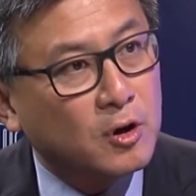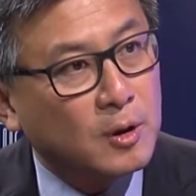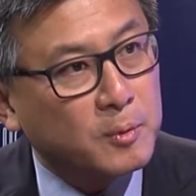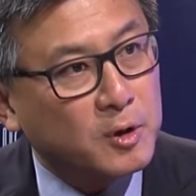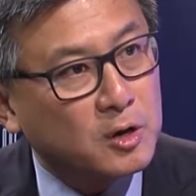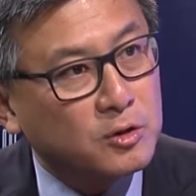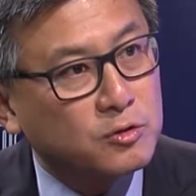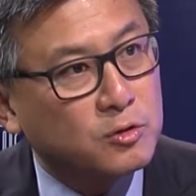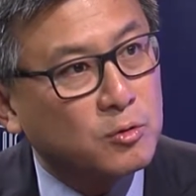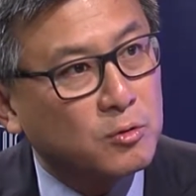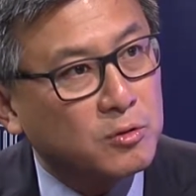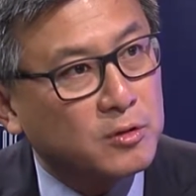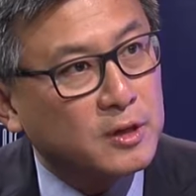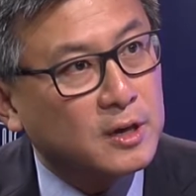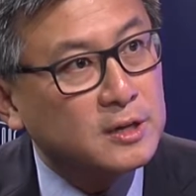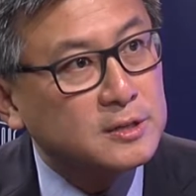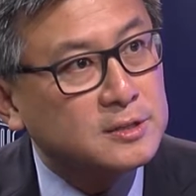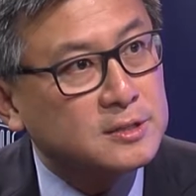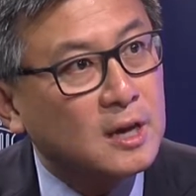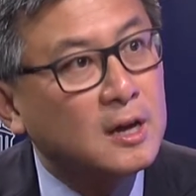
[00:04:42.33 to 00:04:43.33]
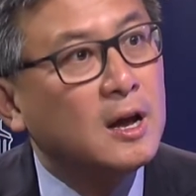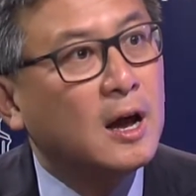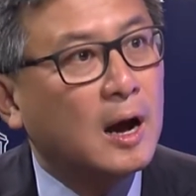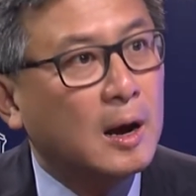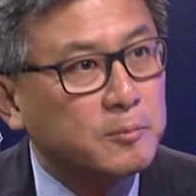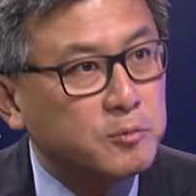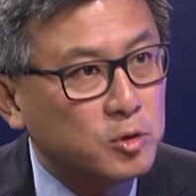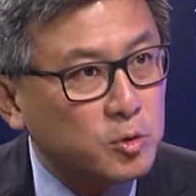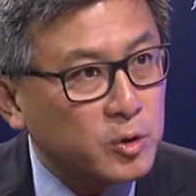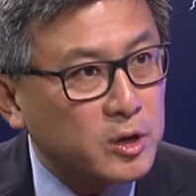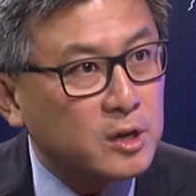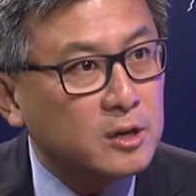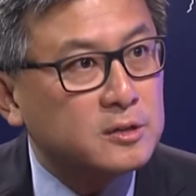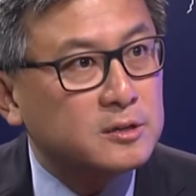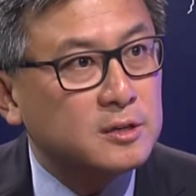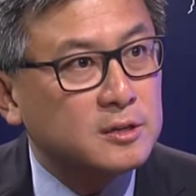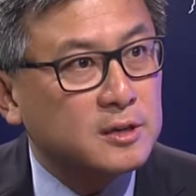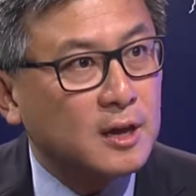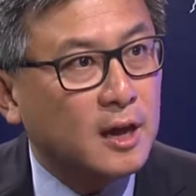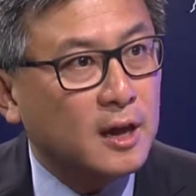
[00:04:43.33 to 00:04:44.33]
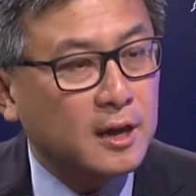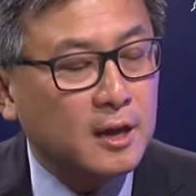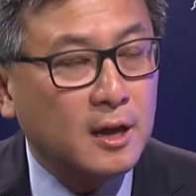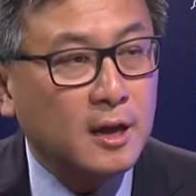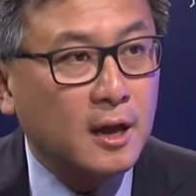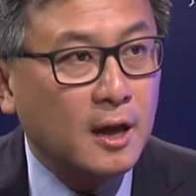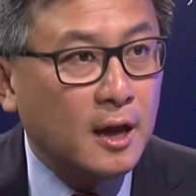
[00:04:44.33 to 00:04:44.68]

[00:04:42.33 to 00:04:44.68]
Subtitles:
I'm going to do this. I'm doing it today.